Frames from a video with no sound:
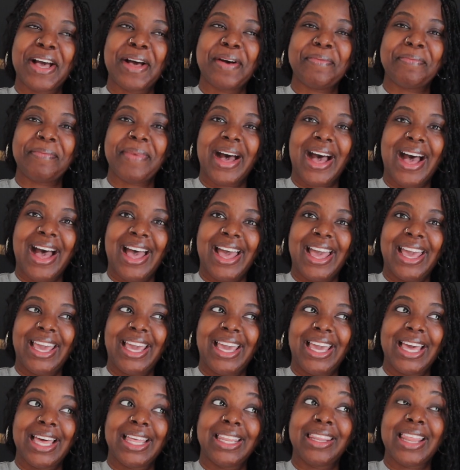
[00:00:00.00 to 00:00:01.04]

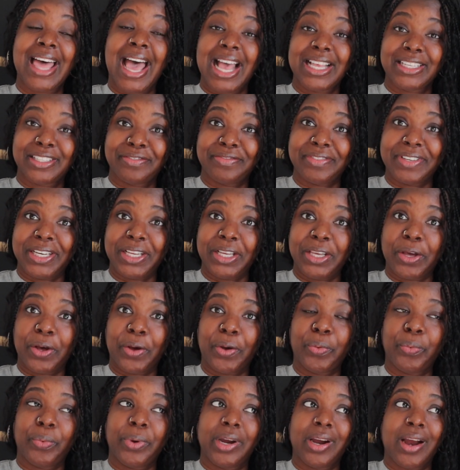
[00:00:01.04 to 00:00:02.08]
my last
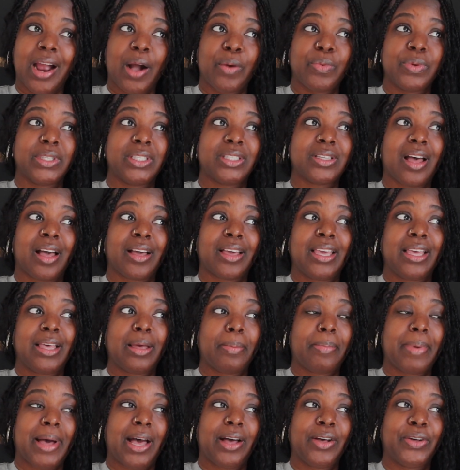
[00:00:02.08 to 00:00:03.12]
video where I was talking
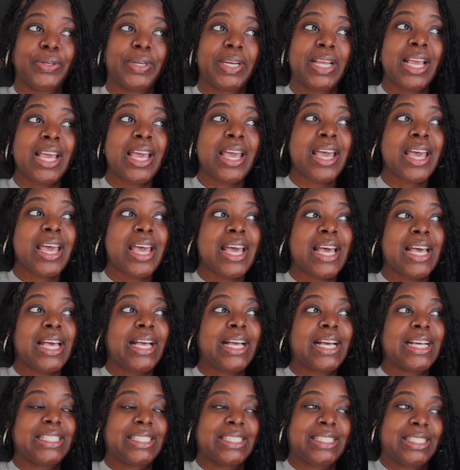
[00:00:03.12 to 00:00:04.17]
about
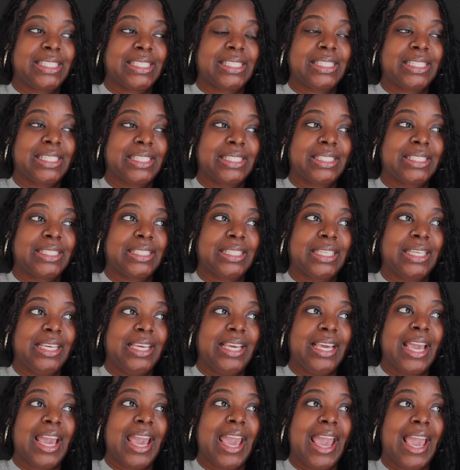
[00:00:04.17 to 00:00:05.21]

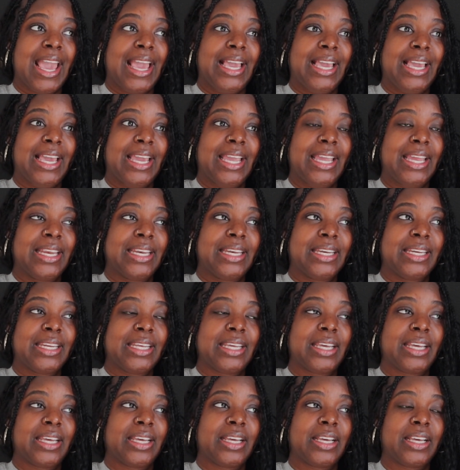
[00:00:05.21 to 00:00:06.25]
consistency,
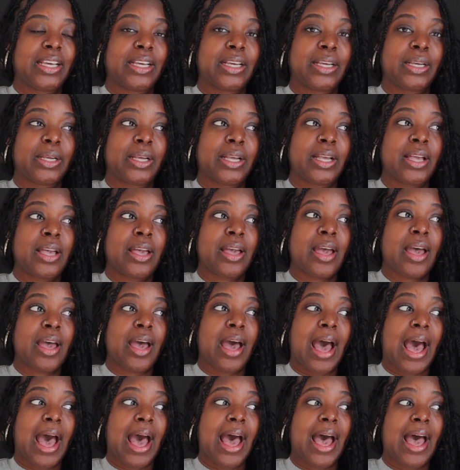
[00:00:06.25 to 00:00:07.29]
and
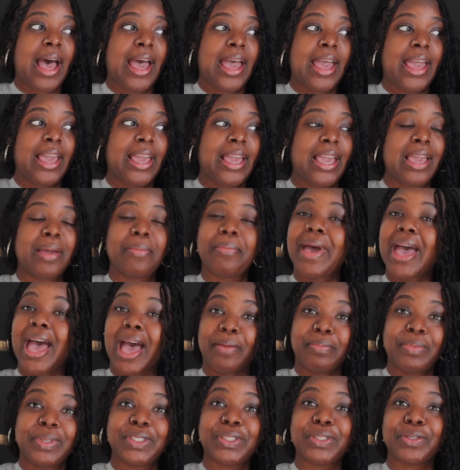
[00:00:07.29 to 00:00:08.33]
I am
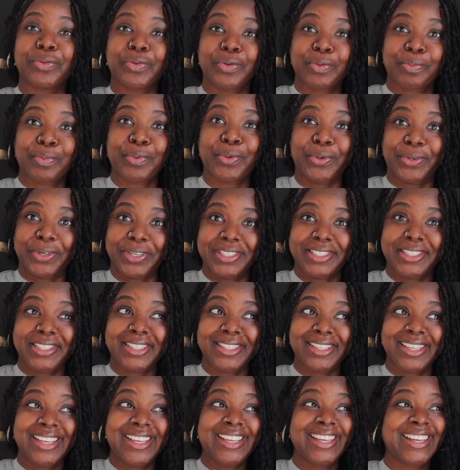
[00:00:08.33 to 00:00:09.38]
happy to report
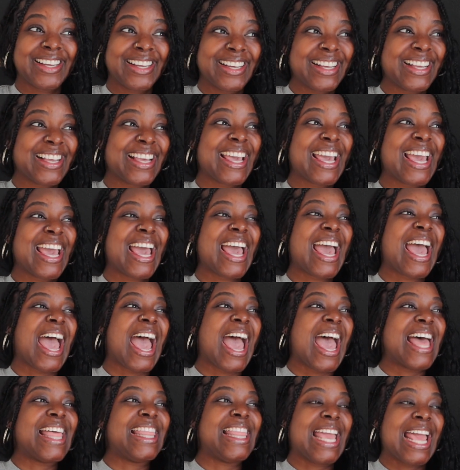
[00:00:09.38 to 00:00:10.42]

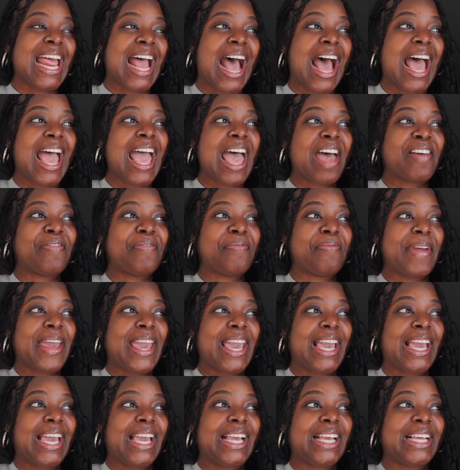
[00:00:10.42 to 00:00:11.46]
that I have
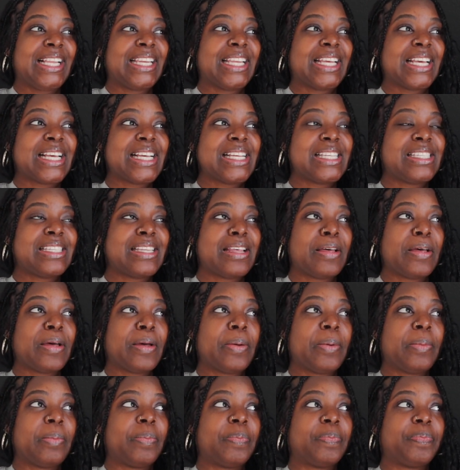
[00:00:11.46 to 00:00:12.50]
made
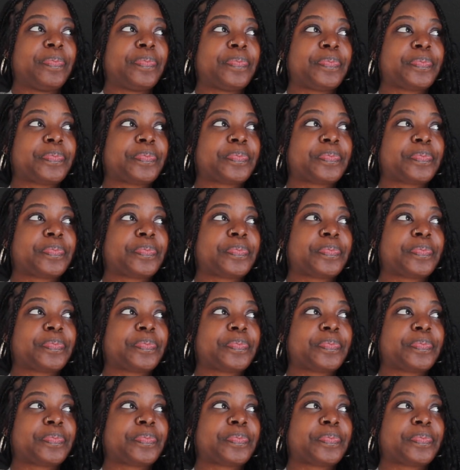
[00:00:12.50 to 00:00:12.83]
some,